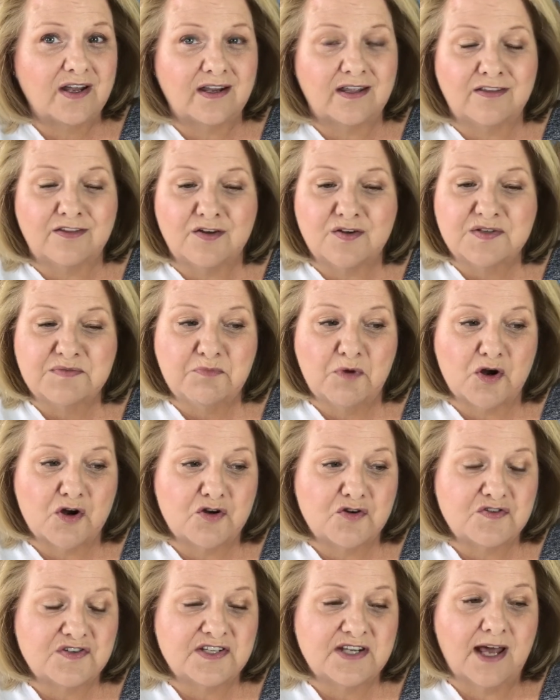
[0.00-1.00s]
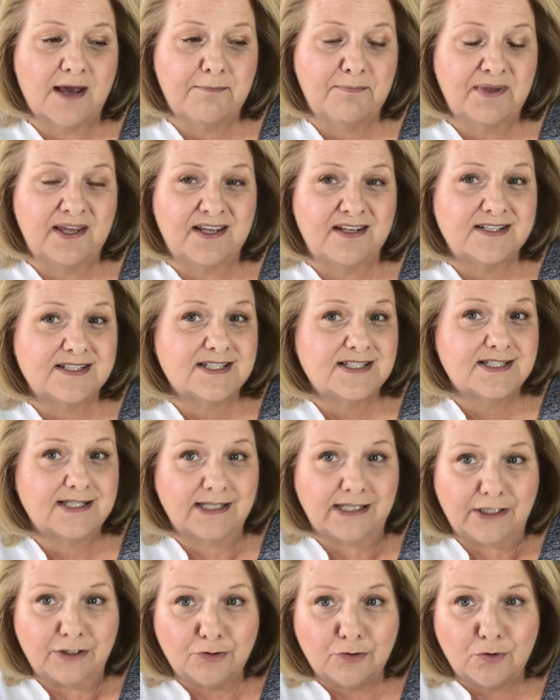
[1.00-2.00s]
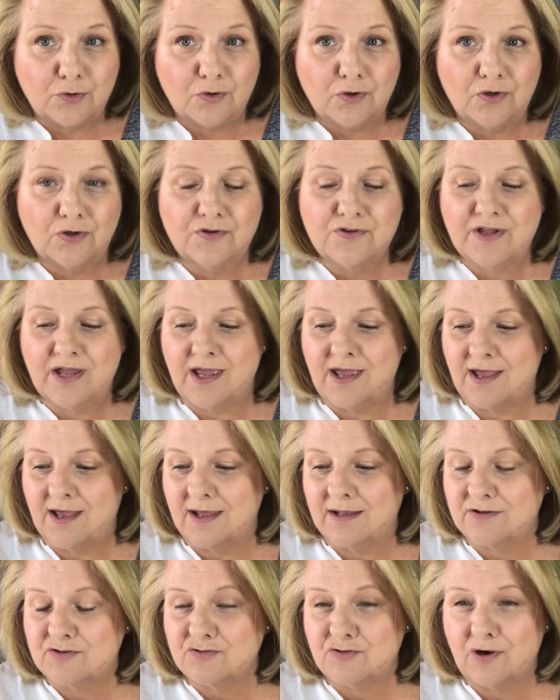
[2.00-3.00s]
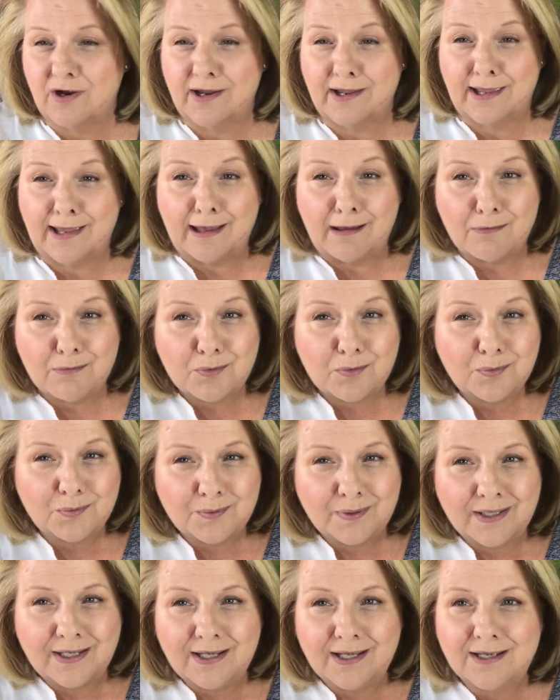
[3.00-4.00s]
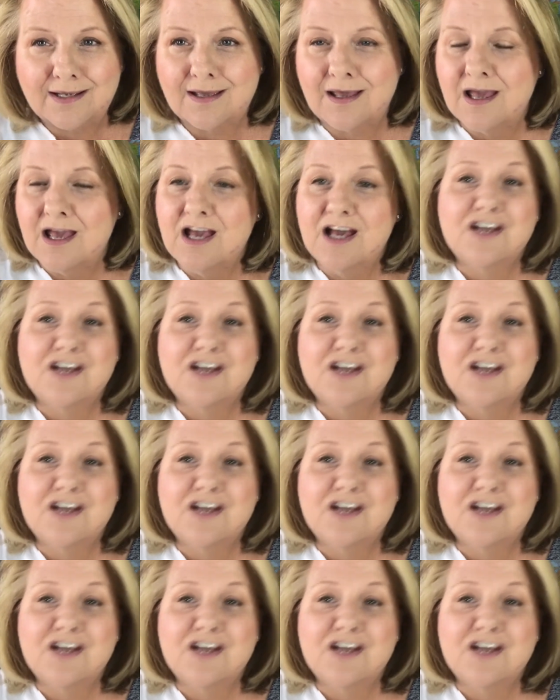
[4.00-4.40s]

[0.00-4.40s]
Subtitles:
and those markers not being sealed and drying out quick.